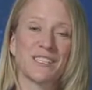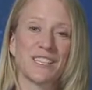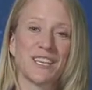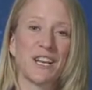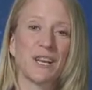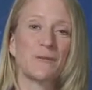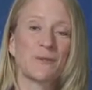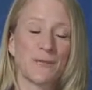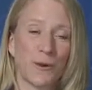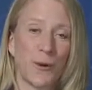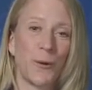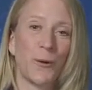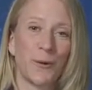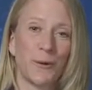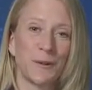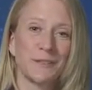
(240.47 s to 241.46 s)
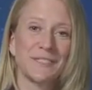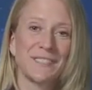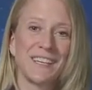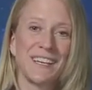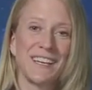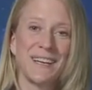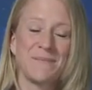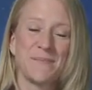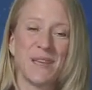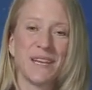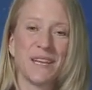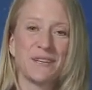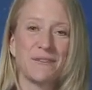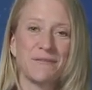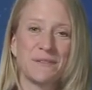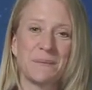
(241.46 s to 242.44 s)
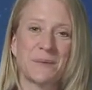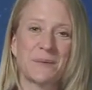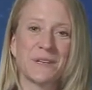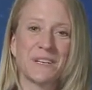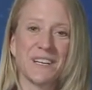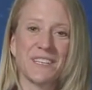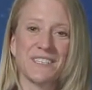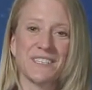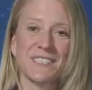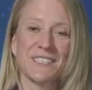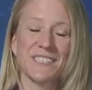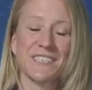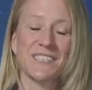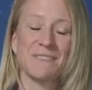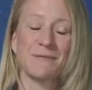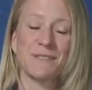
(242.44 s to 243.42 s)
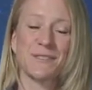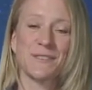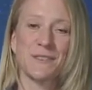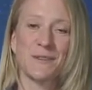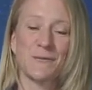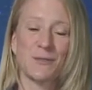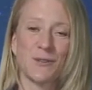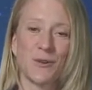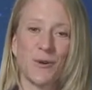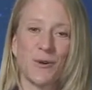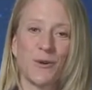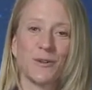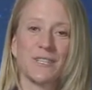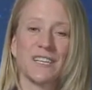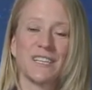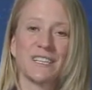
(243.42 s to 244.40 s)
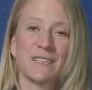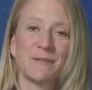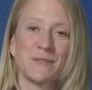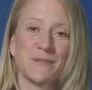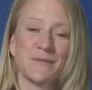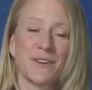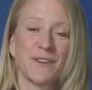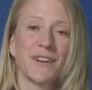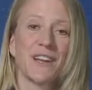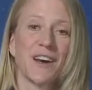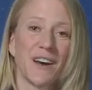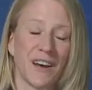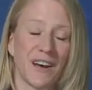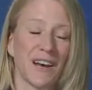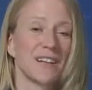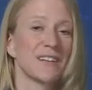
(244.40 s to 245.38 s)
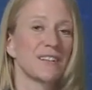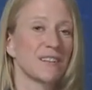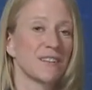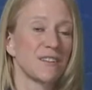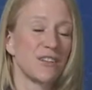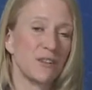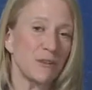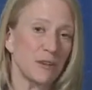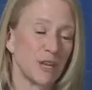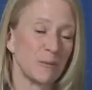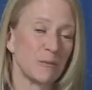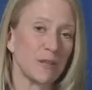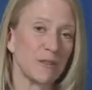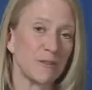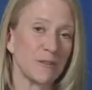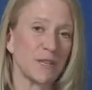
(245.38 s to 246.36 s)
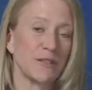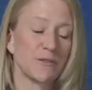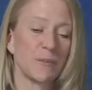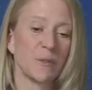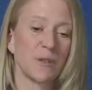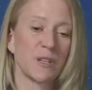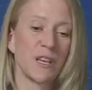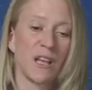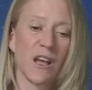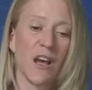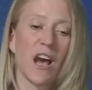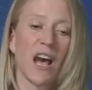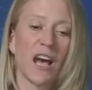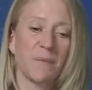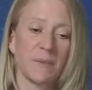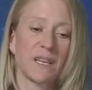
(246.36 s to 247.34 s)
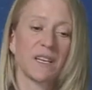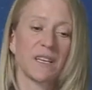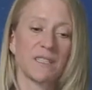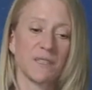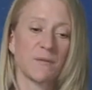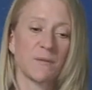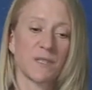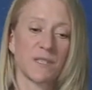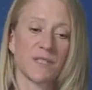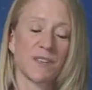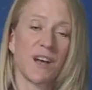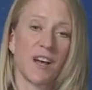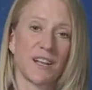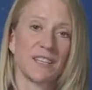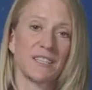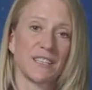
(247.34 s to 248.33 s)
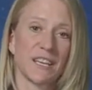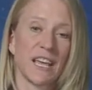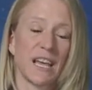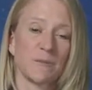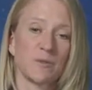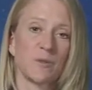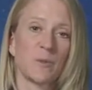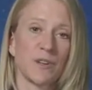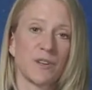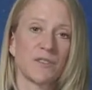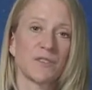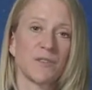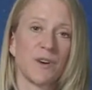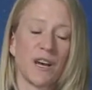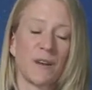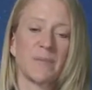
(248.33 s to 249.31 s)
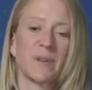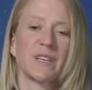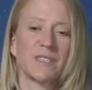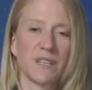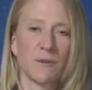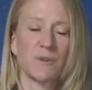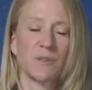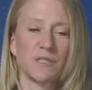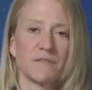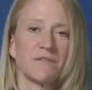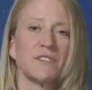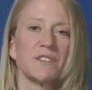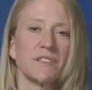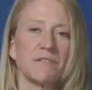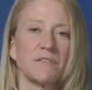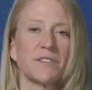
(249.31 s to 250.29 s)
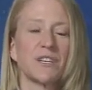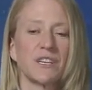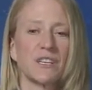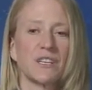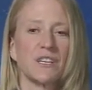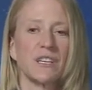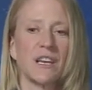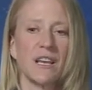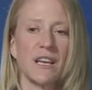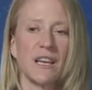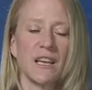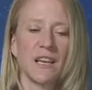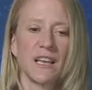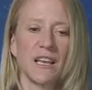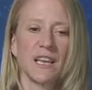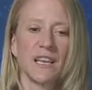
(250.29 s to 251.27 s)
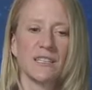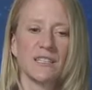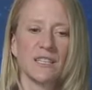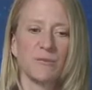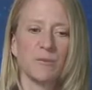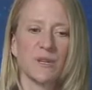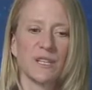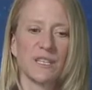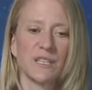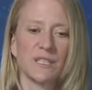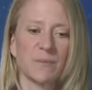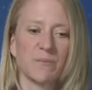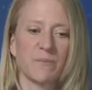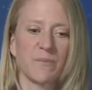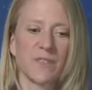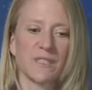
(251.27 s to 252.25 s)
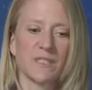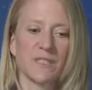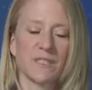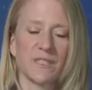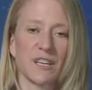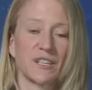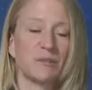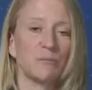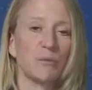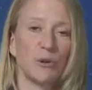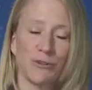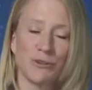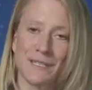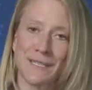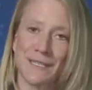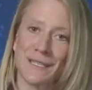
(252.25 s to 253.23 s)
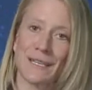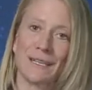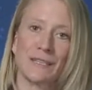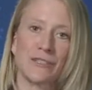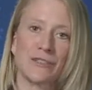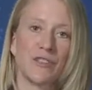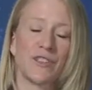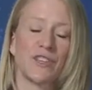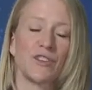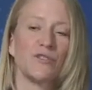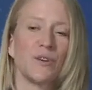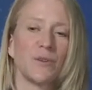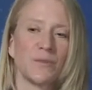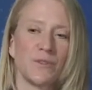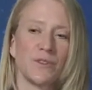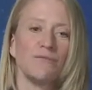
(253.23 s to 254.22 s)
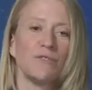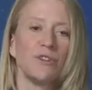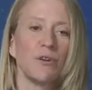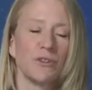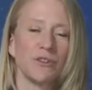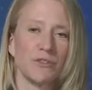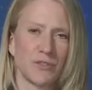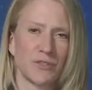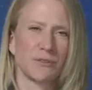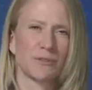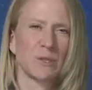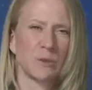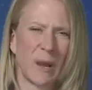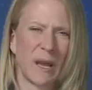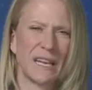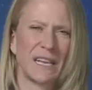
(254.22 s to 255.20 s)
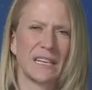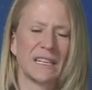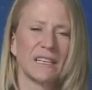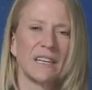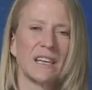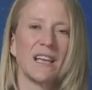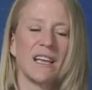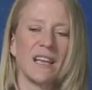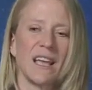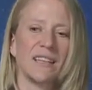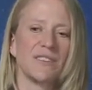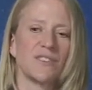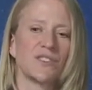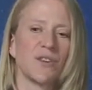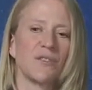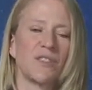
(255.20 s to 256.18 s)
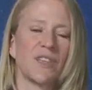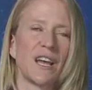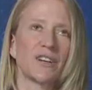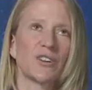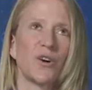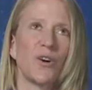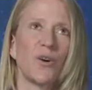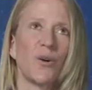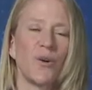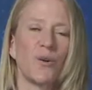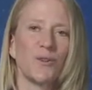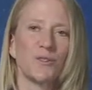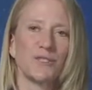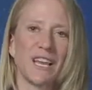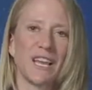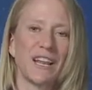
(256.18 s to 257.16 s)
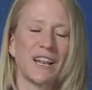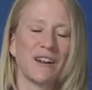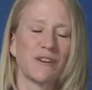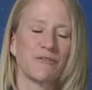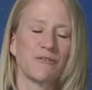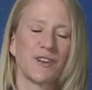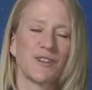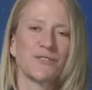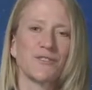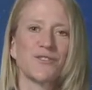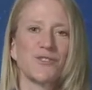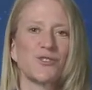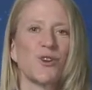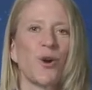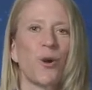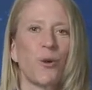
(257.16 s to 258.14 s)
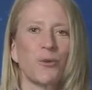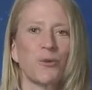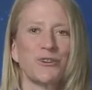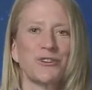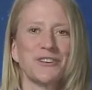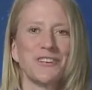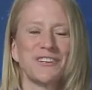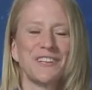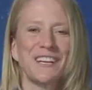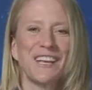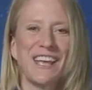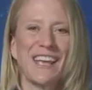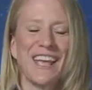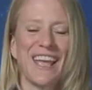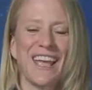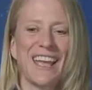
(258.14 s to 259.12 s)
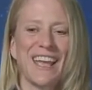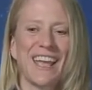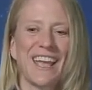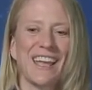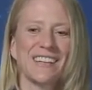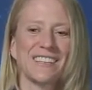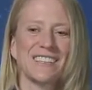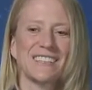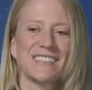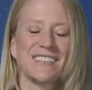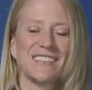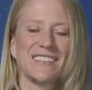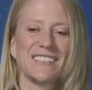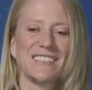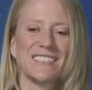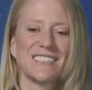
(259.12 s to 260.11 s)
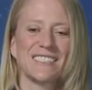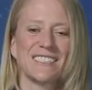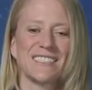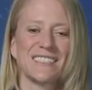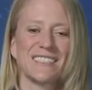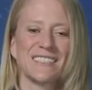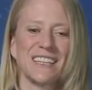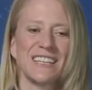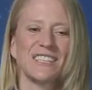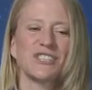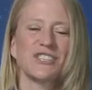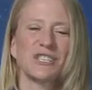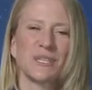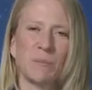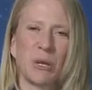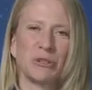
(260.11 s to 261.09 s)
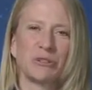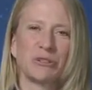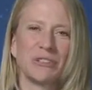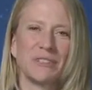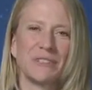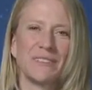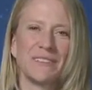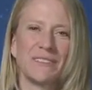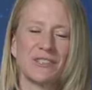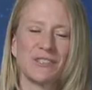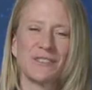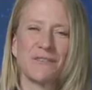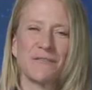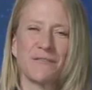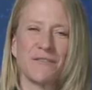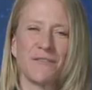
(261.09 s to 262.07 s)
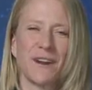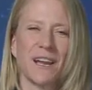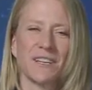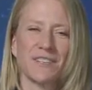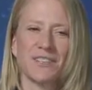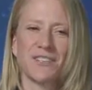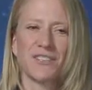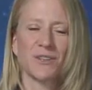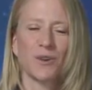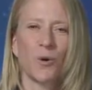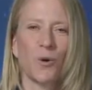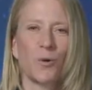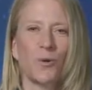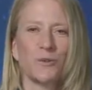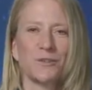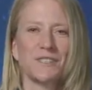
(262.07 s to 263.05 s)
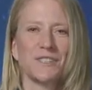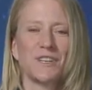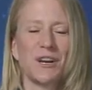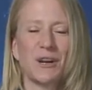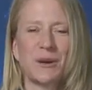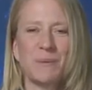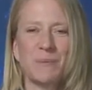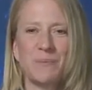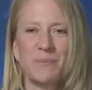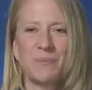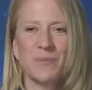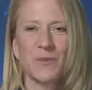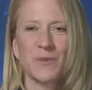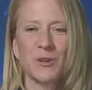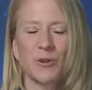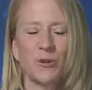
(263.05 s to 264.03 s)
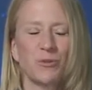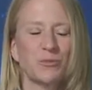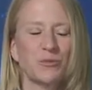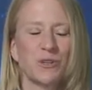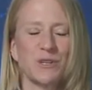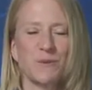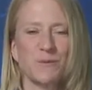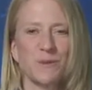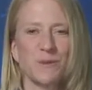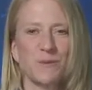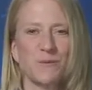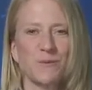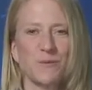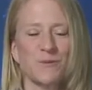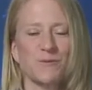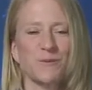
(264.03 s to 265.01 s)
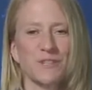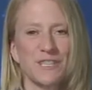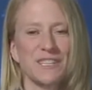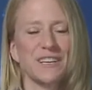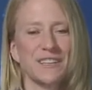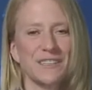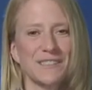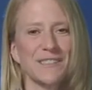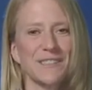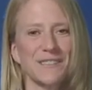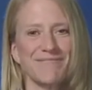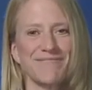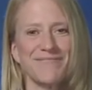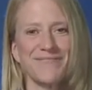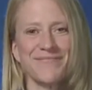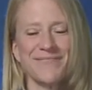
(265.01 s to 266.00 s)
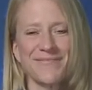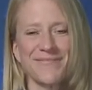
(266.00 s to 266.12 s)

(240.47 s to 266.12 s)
because the air was cold. Being November in Kazakhstan, it was cold, and I was very hot, coming through entry. Hot because it was hot in the capsule, but also hot because I wasn't feeling very good. And anybody that's gotten motion sickness or anything, you know that you start sweating, and so that cold air felt so good, and it just smelled good. It's just a fresh, cold breeze was really nice.